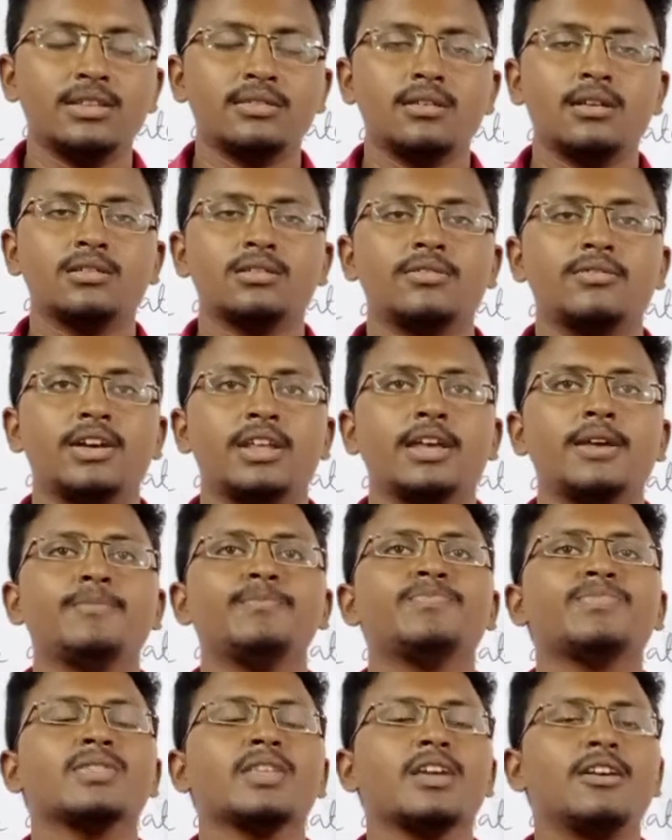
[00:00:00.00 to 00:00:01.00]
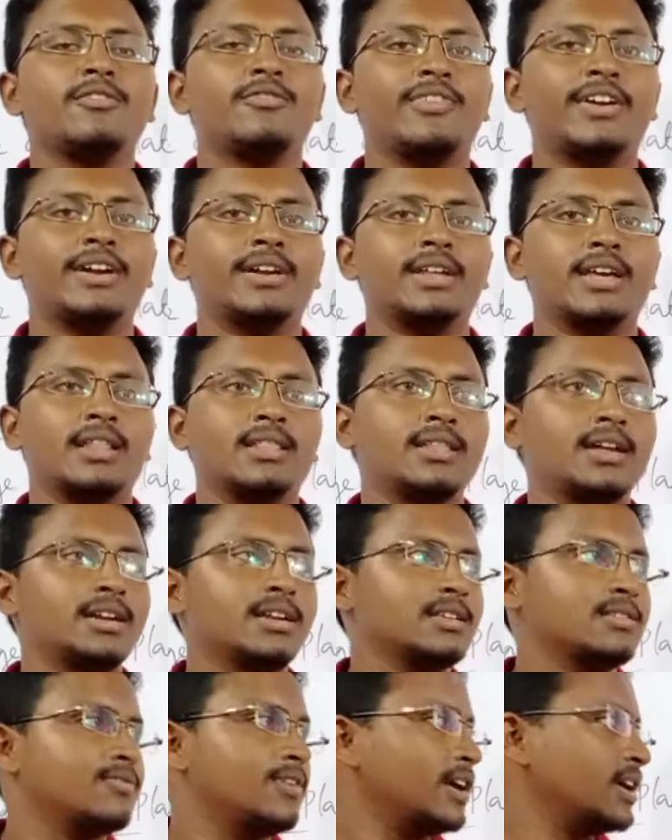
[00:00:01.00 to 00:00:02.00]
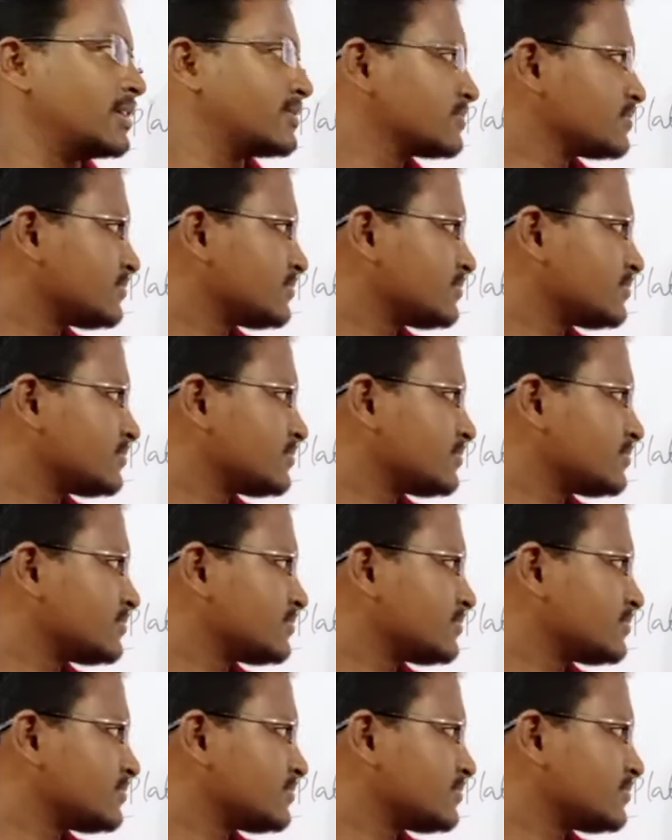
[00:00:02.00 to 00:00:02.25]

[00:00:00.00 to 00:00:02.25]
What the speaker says: also very fertile. That is why